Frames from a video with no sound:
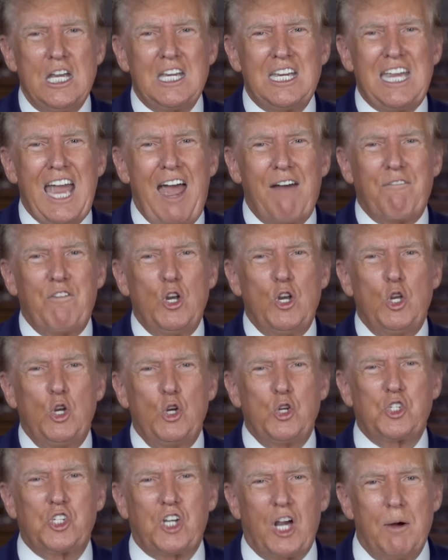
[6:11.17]
Gavin
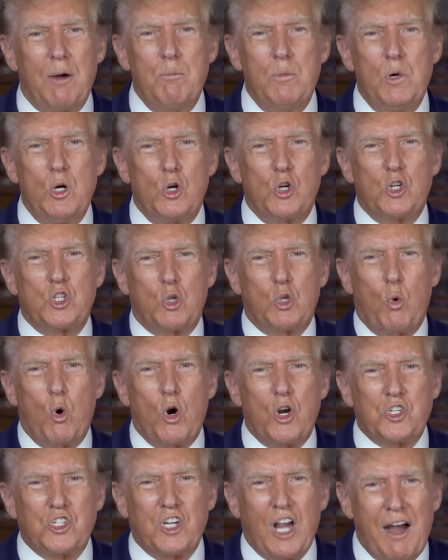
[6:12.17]
Newsom, who's the
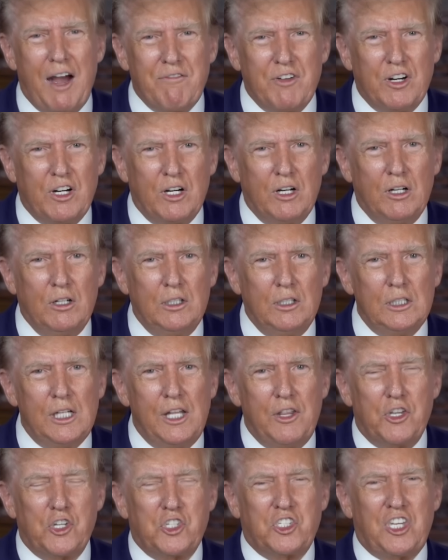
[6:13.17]
worst governor
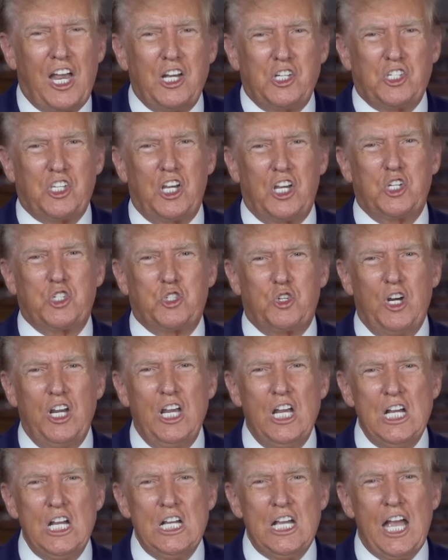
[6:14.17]
in the state's history
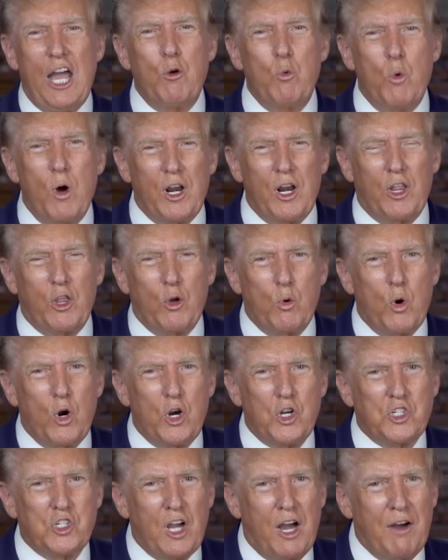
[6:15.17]
and one of the
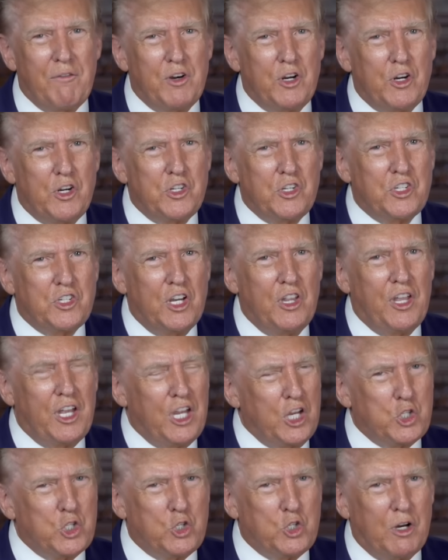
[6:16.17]
worst governors in the
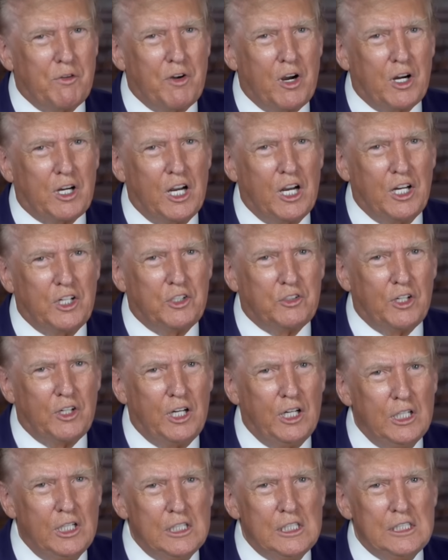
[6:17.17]
history of our
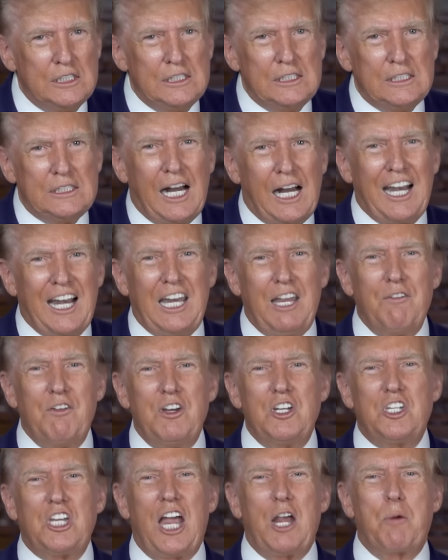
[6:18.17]
country. I'd
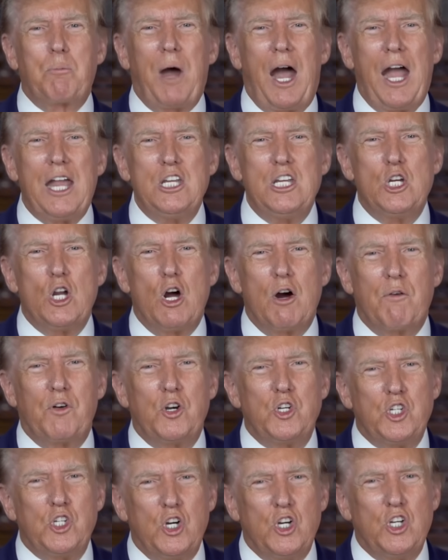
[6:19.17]
even take Biden
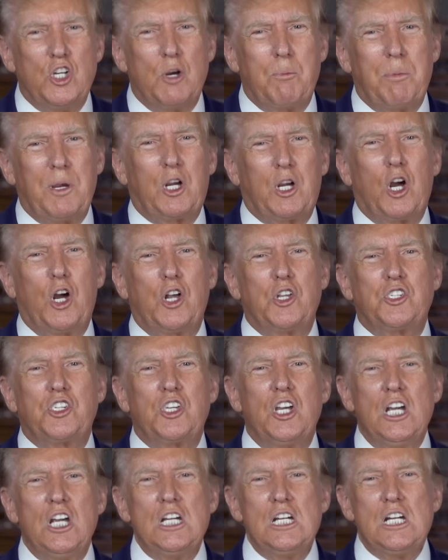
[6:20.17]
over Junior
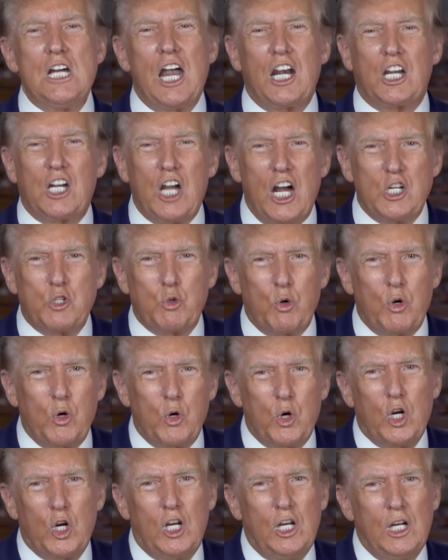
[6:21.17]
because our country
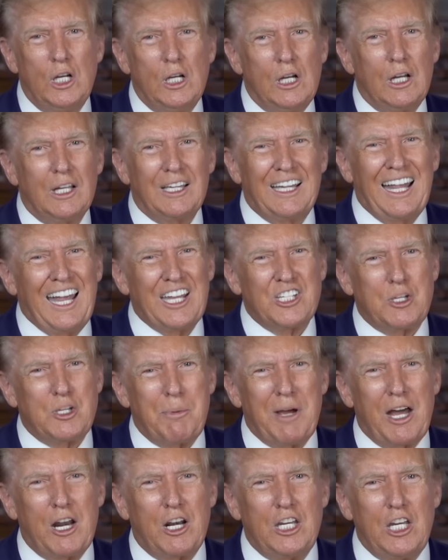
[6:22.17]
would last
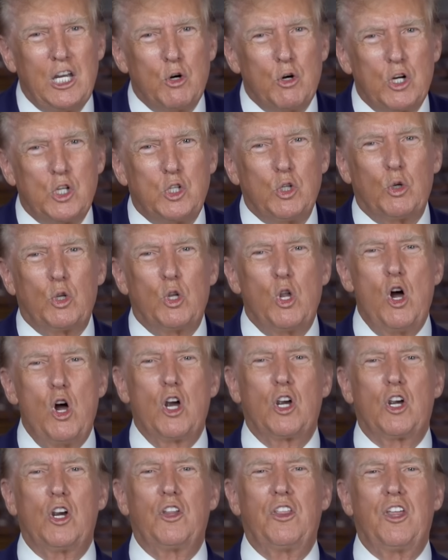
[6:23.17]
about a year or two
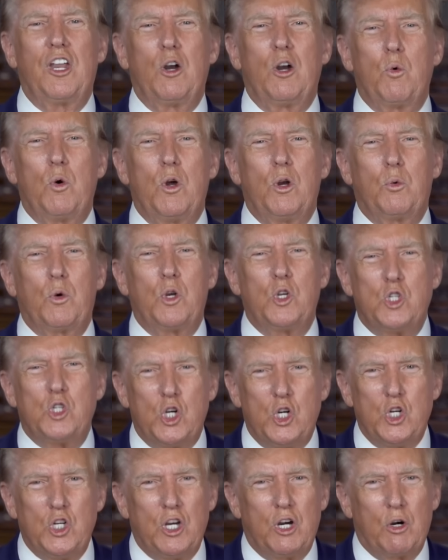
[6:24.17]
longer than it would with
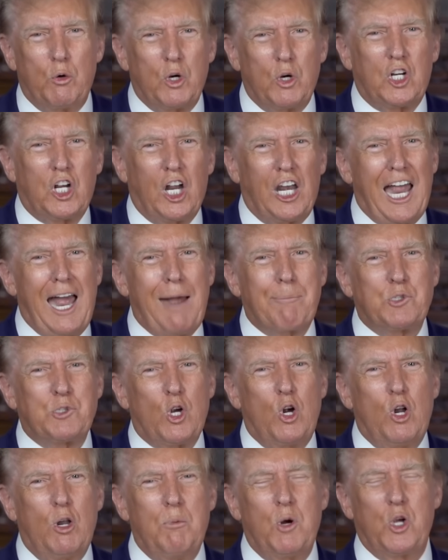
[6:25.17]
Junior. It would collapse
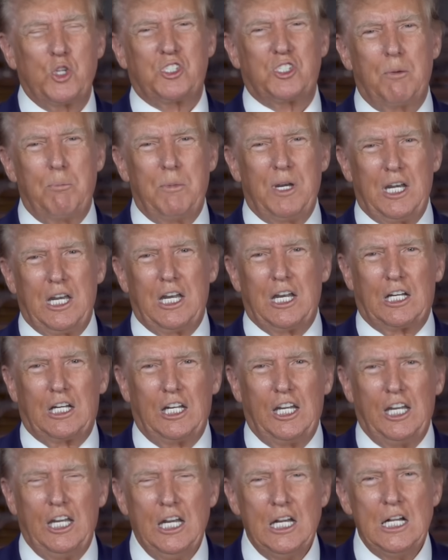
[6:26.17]
almost
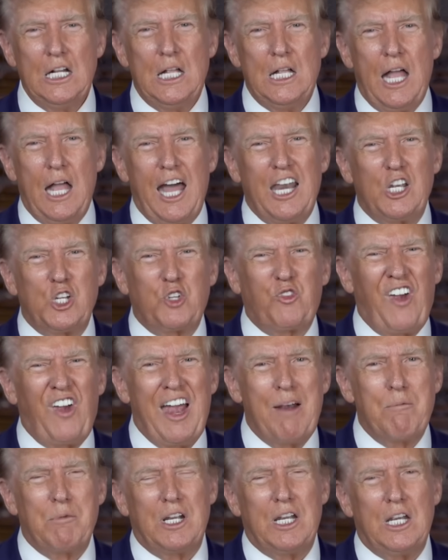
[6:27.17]
immediately. And his
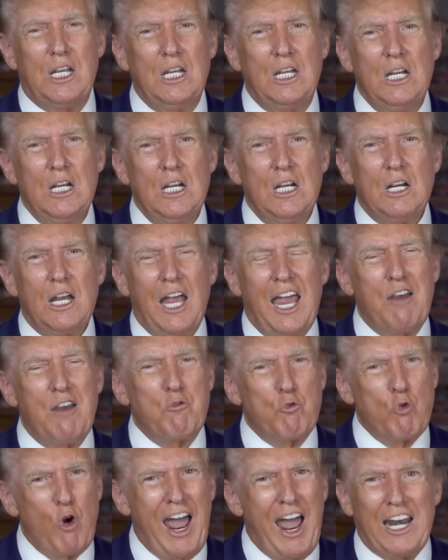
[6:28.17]
family, a
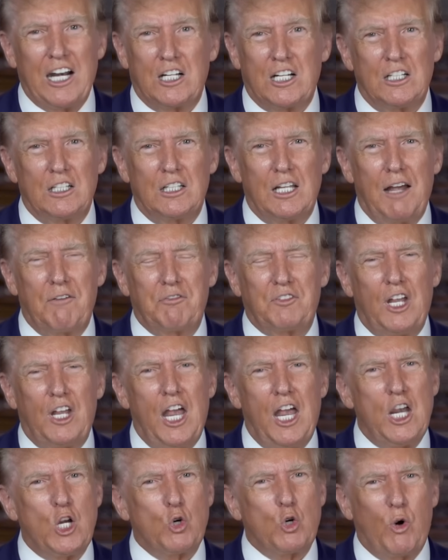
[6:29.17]
radical left,
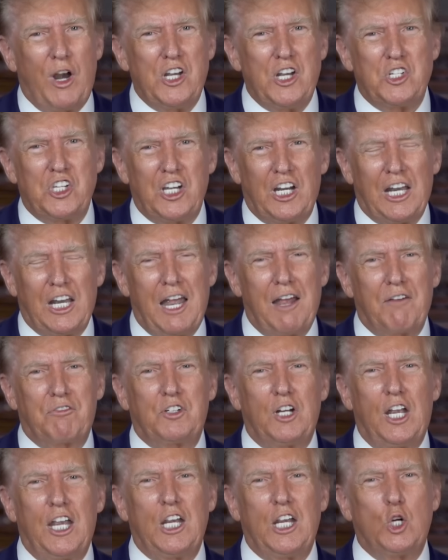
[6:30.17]
a crazy
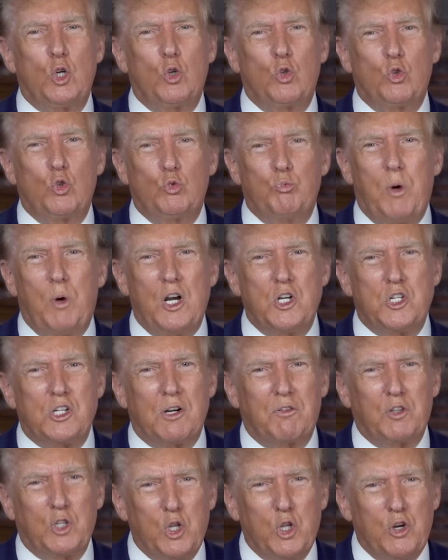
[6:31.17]
left, a bunch
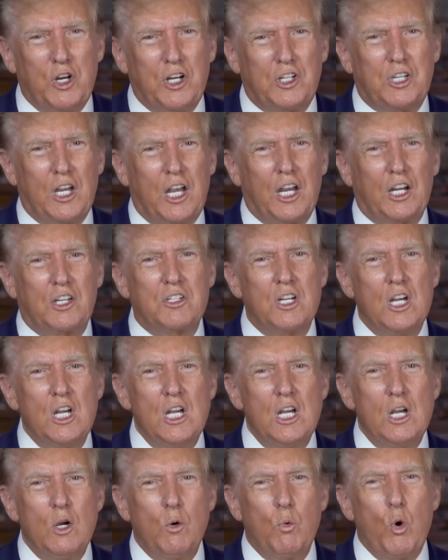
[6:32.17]
of lunatics,
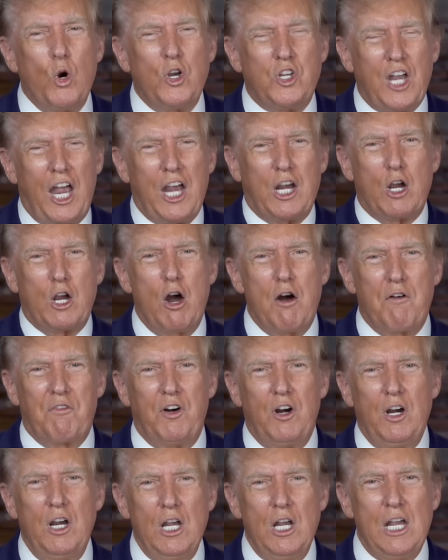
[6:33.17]
would take
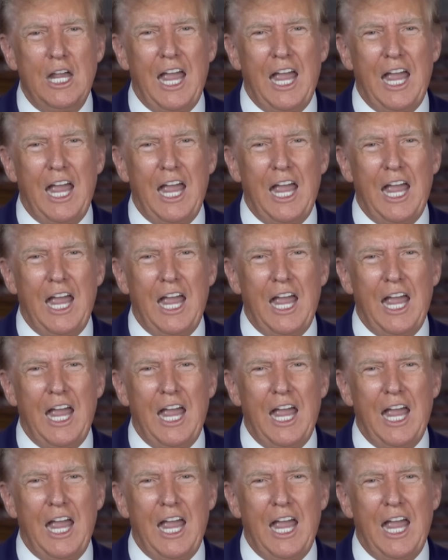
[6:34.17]
over.